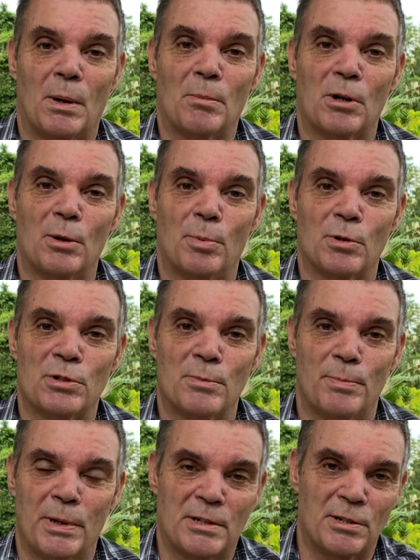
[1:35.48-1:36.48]
I'm going to put some
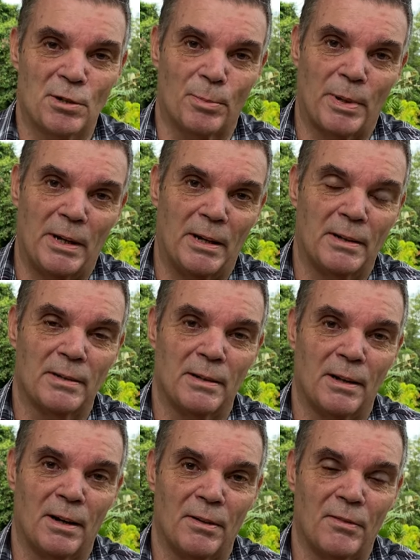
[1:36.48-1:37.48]
pictures up here
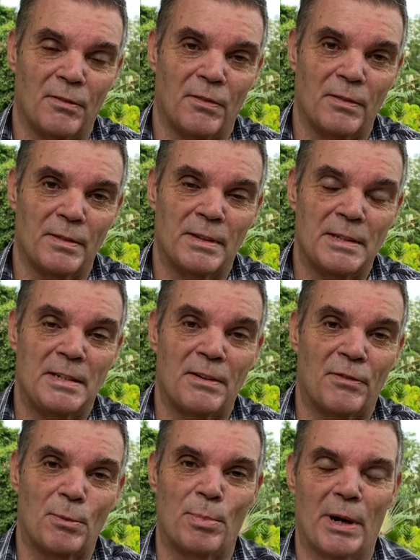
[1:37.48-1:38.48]
of the
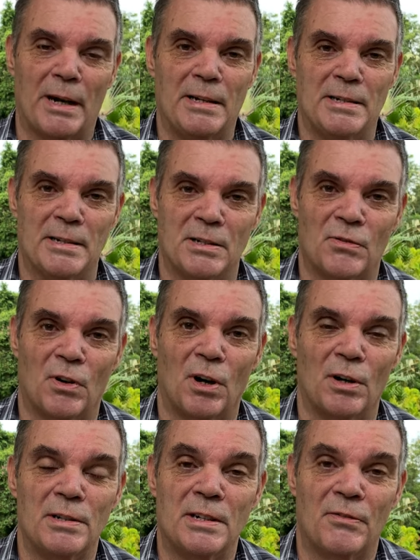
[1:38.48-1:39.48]
different prices for
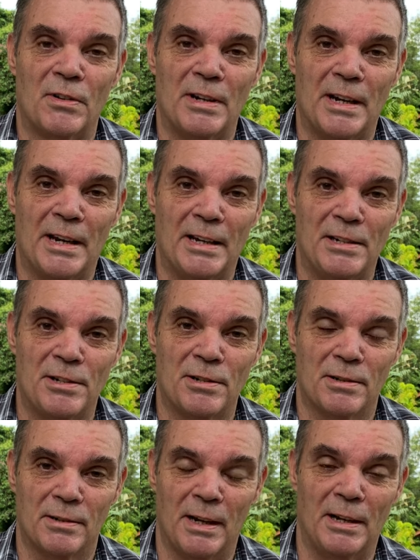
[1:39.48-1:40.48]
different
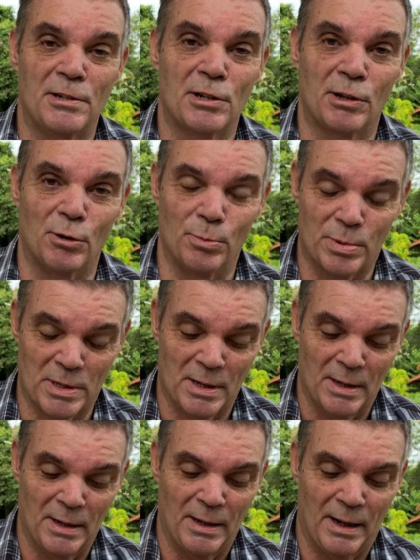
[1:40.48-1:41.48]
age groups,
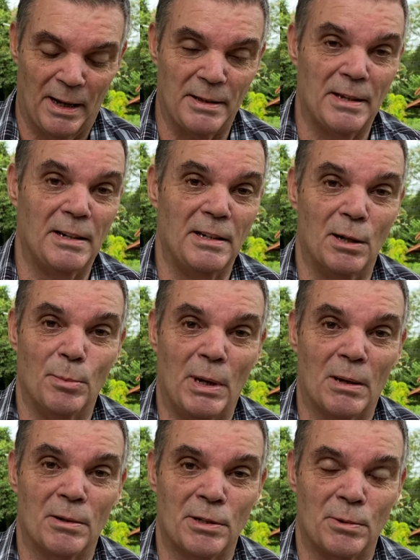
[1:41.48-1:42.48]
and then you'll be
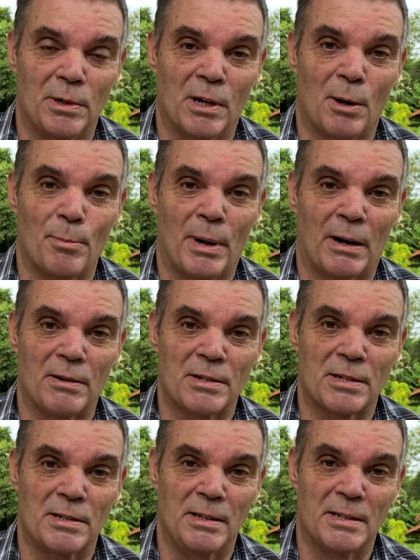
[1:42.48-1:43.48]
able to do your
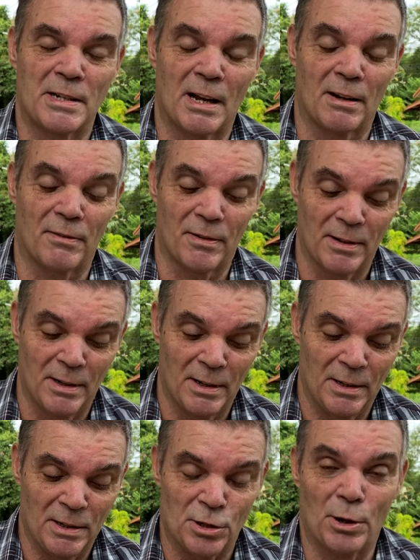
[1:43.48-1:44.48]
comparison yourself.
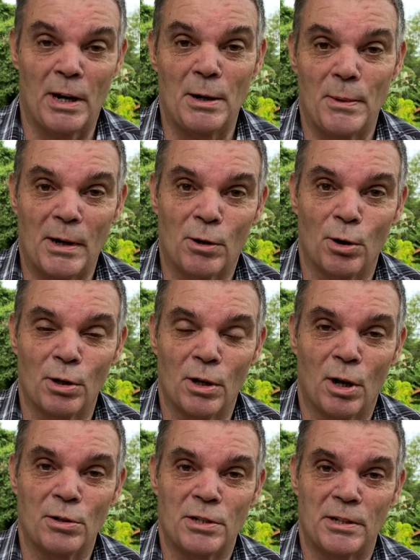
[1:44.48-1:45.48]
So anyway, going
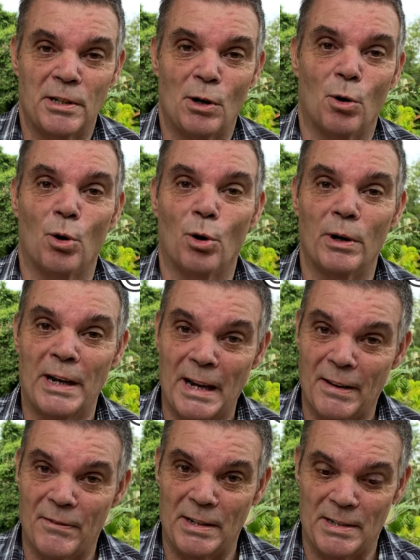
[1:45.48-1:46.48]
on to the
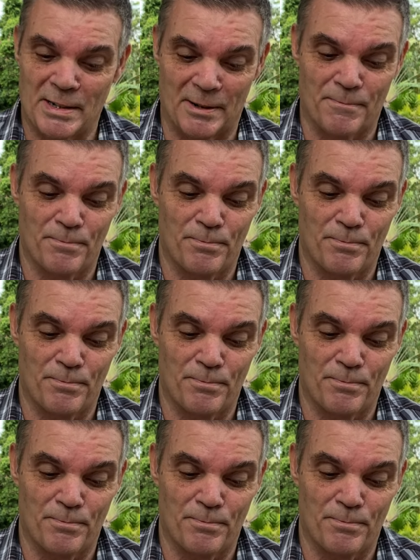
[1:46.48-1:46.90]
O/A visa.